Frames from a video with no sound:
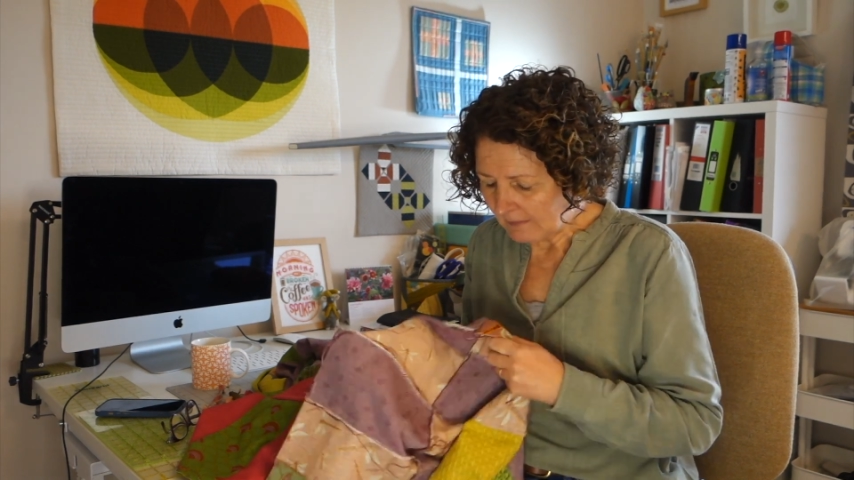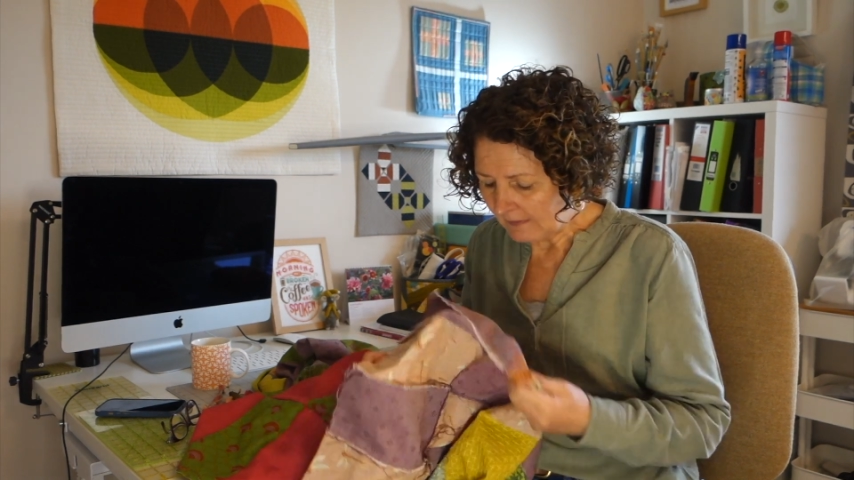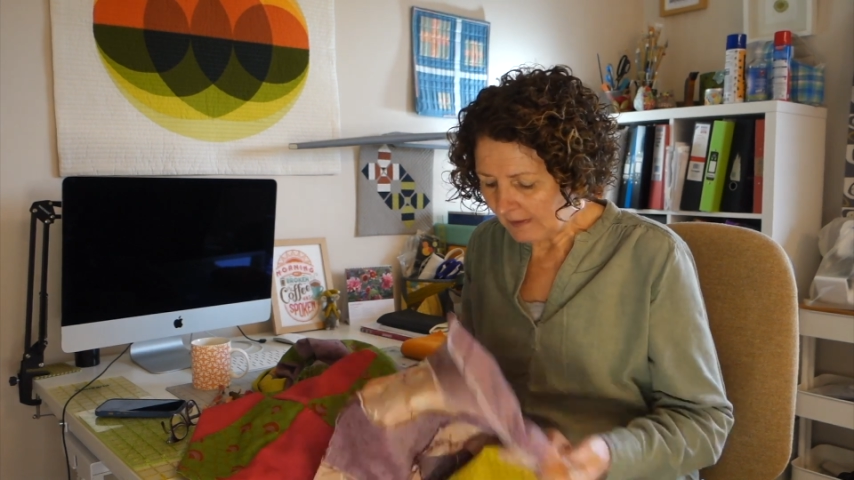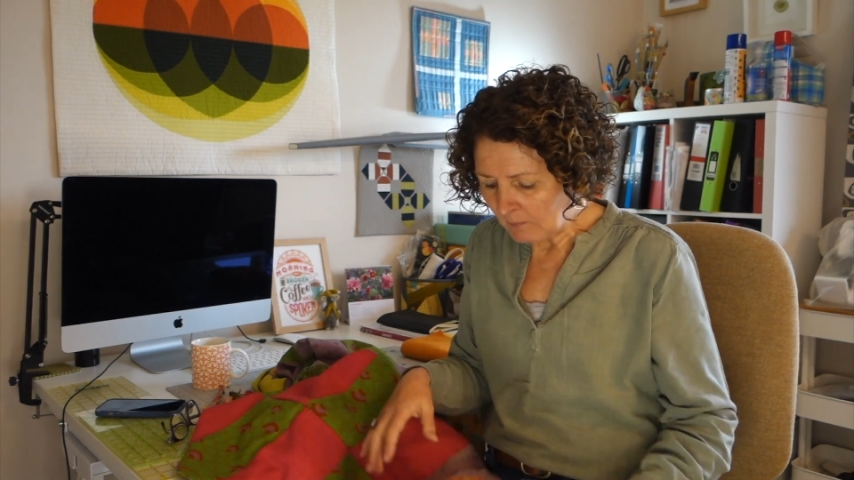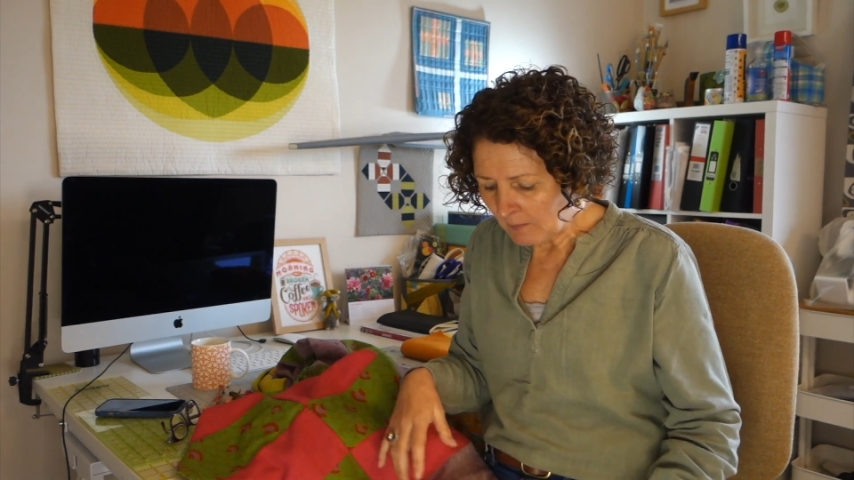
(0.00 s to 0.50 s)

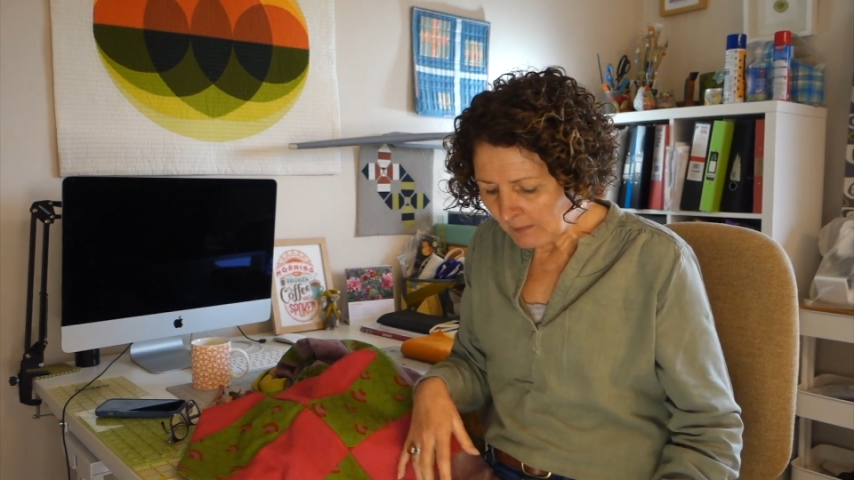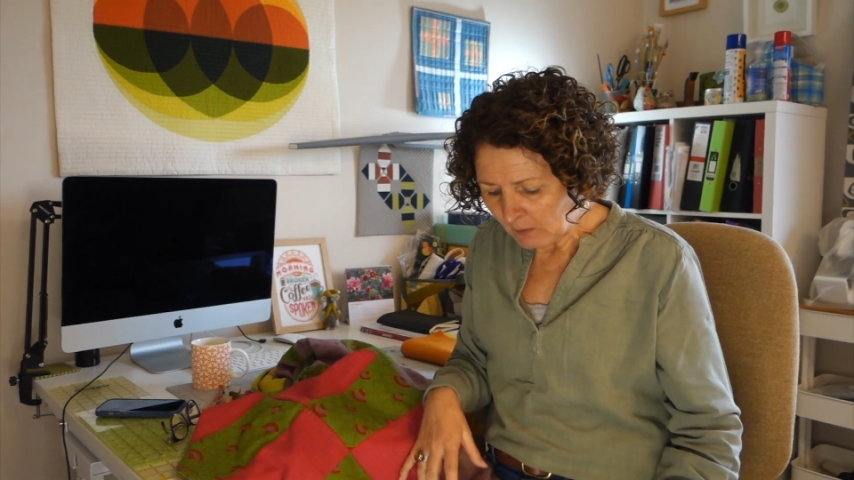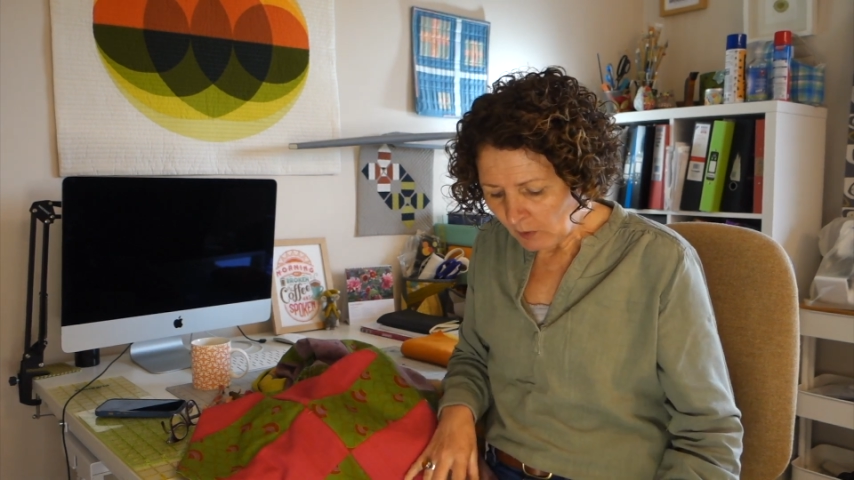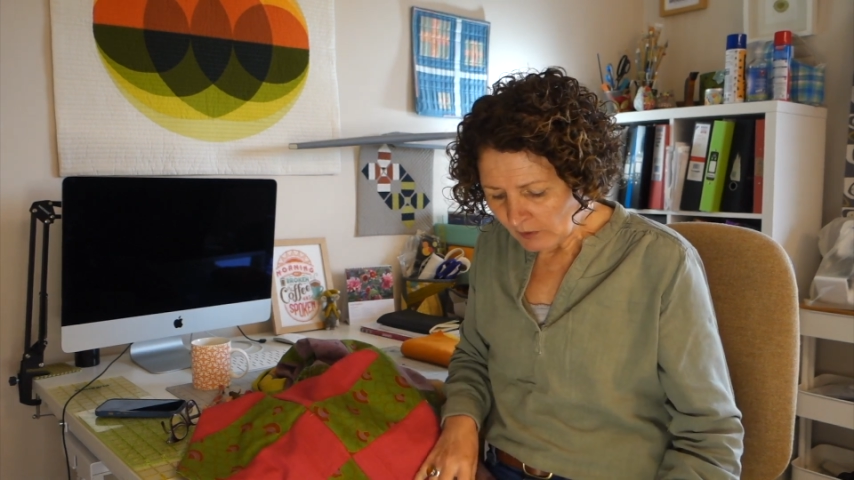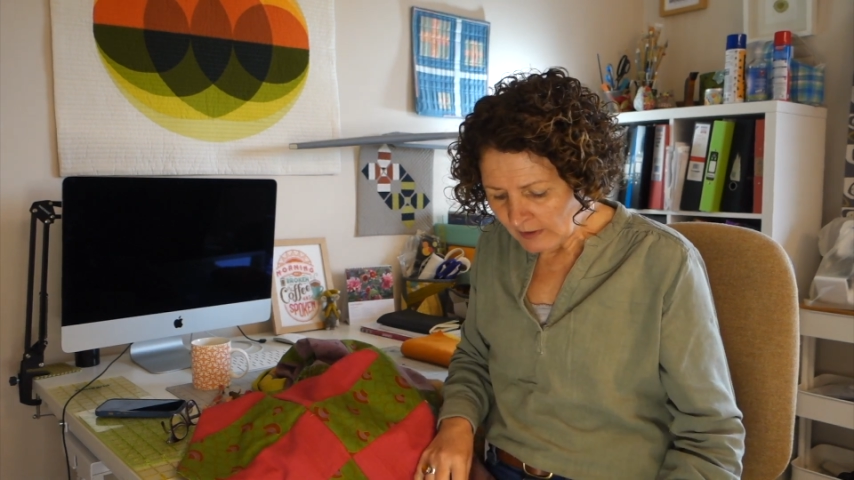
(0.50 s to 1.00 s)
I'm a bit
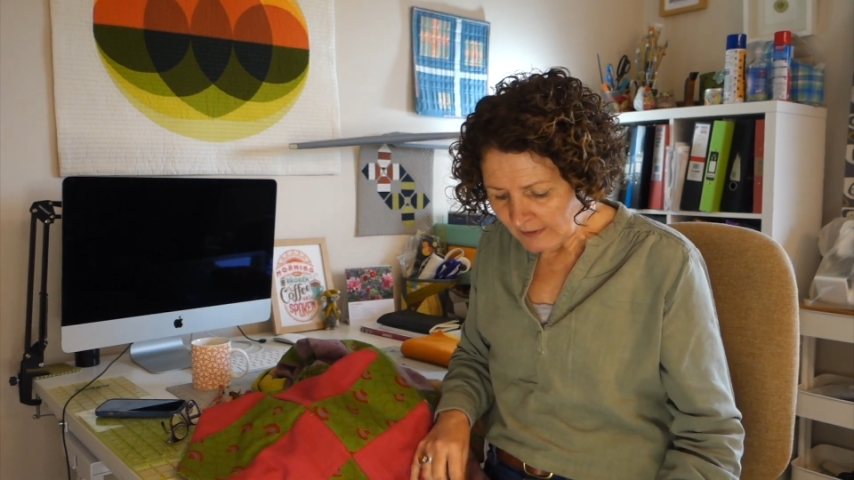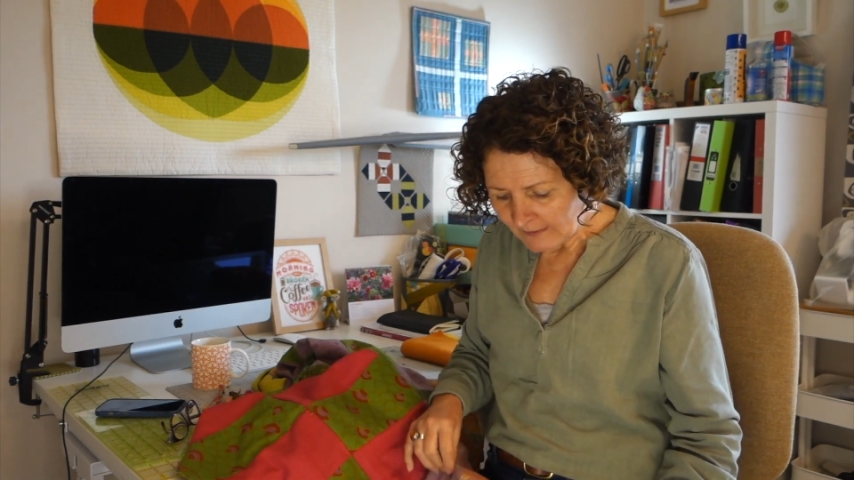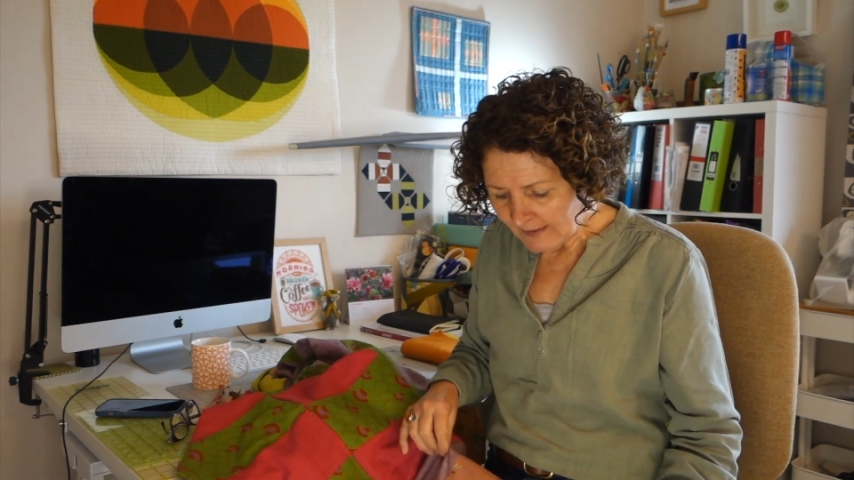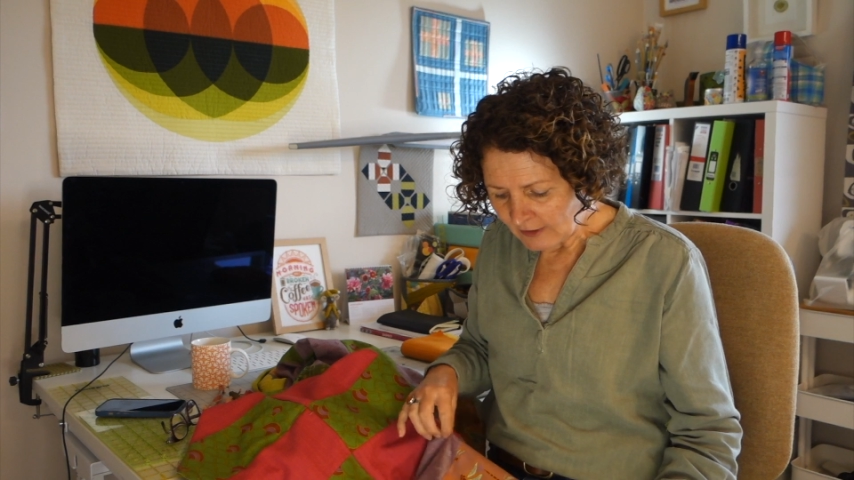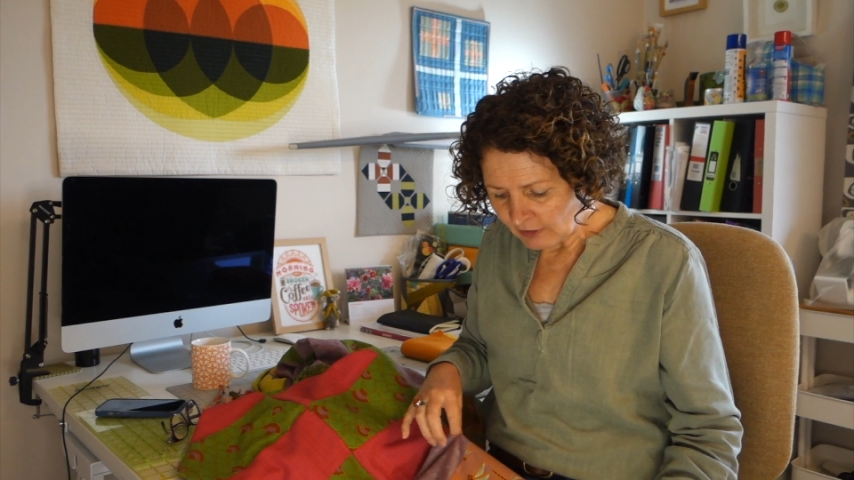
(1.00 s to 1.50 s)
worried that
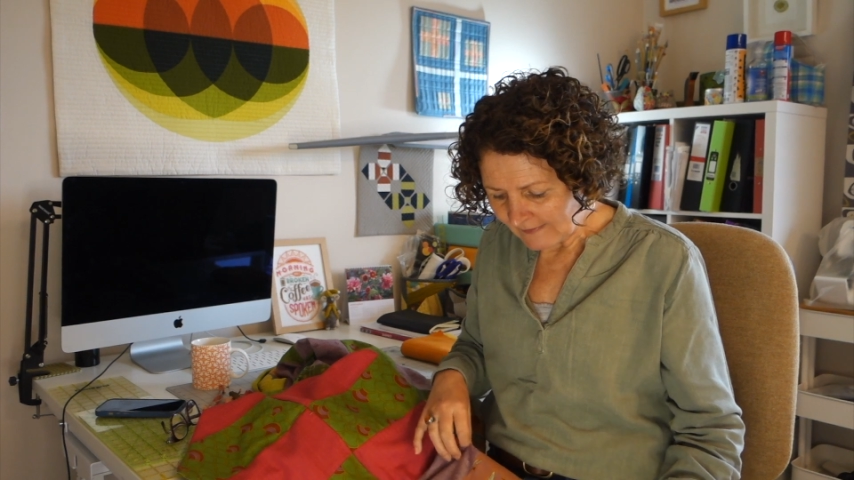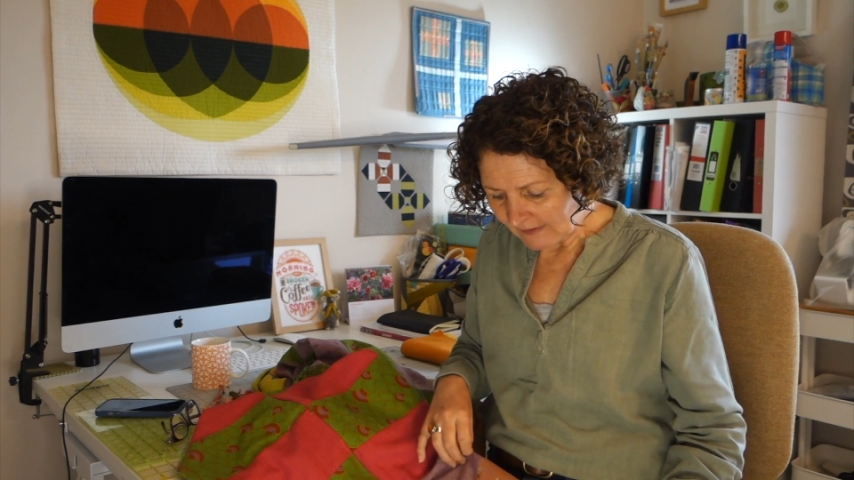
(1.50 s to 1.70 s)
they're just